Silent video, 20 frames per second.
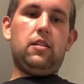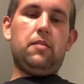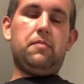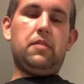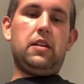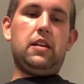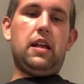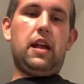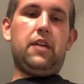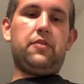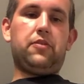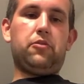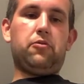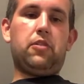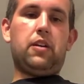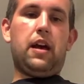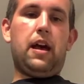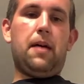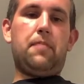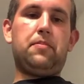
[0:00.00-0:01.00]
after
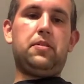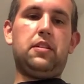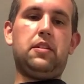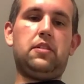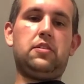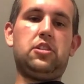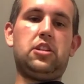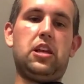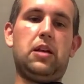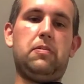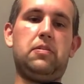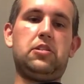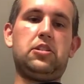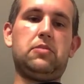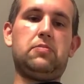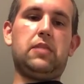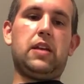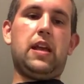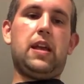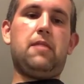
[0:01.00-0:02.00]
what happened in the
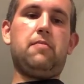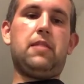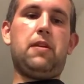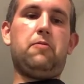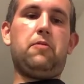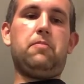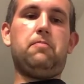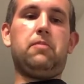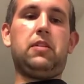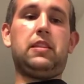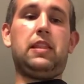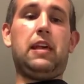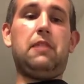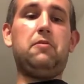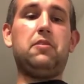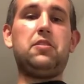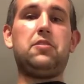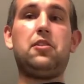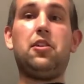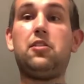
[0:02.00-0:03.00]
championship game, they went
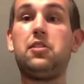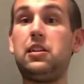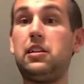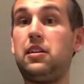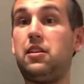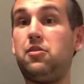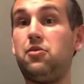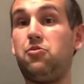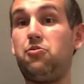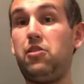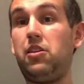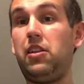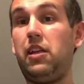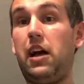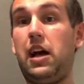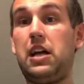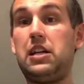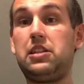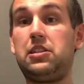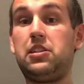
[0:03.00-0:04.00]
13-3
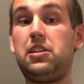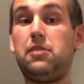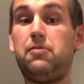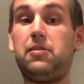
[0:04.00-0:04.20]
last year,